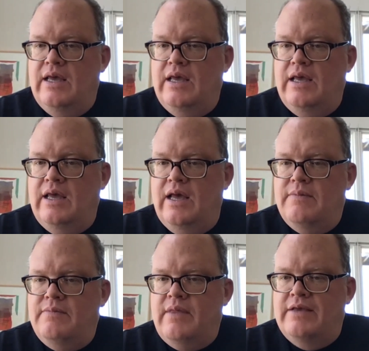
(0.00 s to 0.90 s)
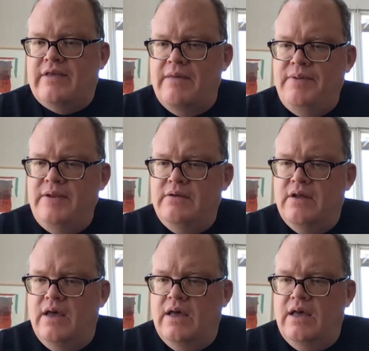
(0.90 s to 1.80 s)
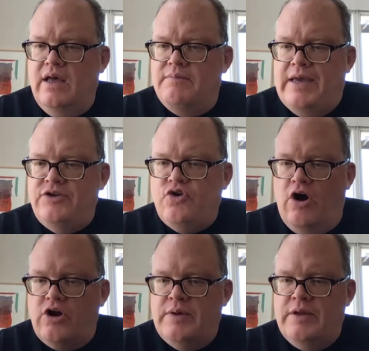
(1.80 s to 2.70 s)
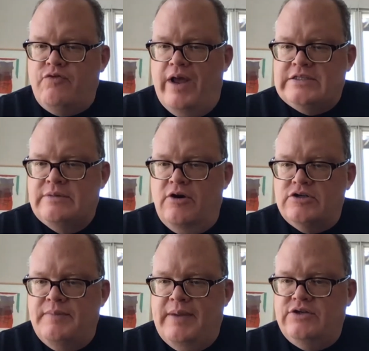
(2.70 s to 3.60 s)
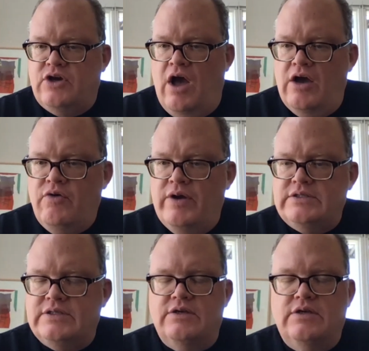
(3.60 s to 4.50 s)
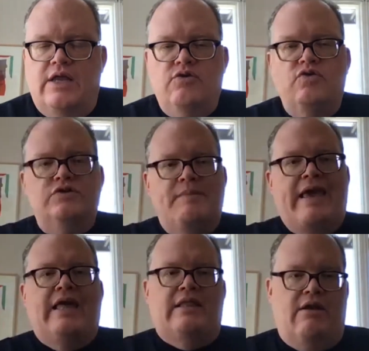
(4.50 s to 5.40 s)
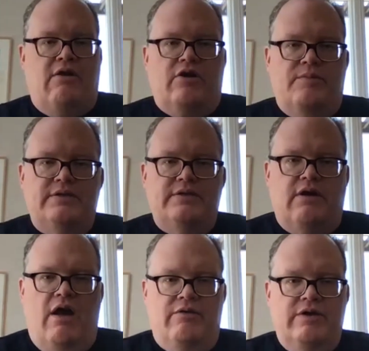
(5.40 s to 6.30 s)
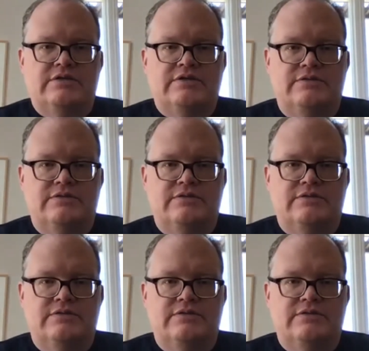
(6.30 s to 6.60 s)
Has that been a major argument for SMRs made to Congress, and who's making that argument to Congress?